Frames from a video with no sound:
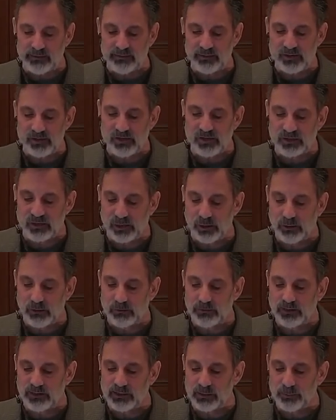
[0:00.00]
The
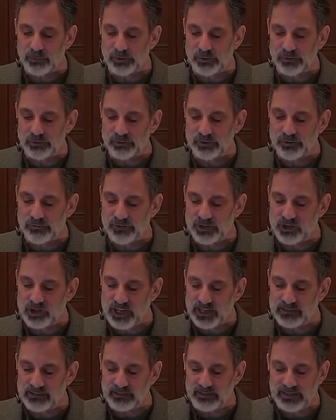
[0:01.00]
stone that the builders
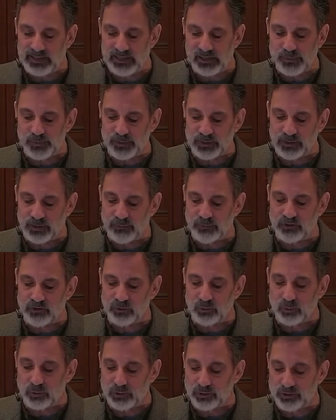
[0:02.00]
rejected has become the
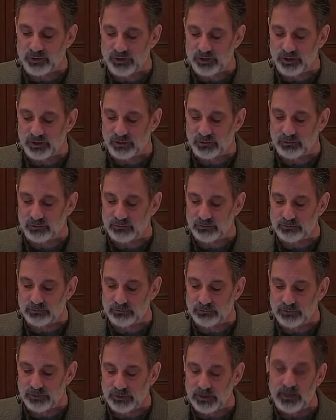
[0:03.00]
cornerstone.
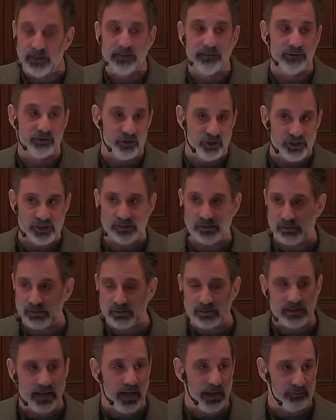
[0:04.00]

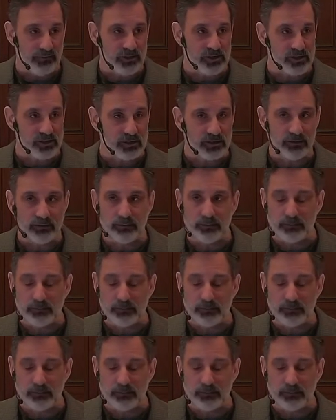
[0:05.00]
Jesus, obviously.